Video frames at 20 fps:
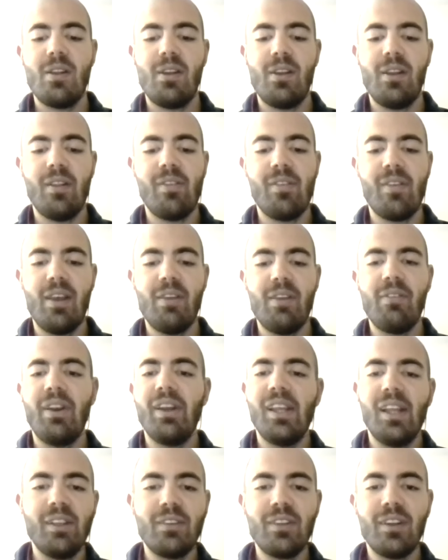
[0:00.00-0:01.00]
let's say,
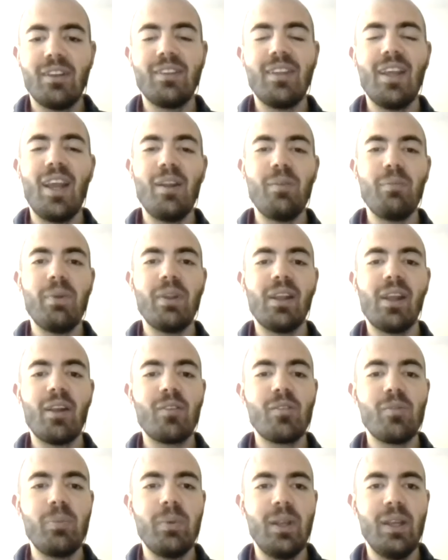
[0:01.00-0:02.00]
very entertaining
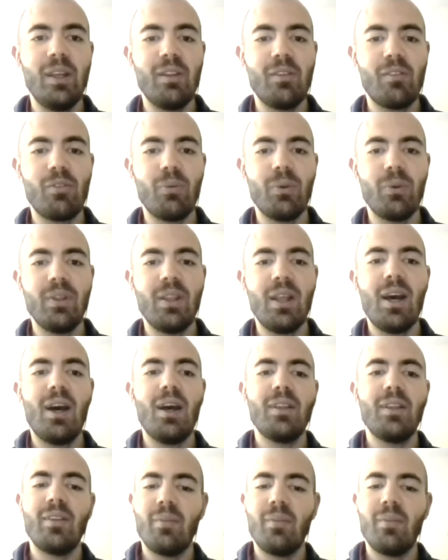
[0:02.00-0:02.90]
experience with that,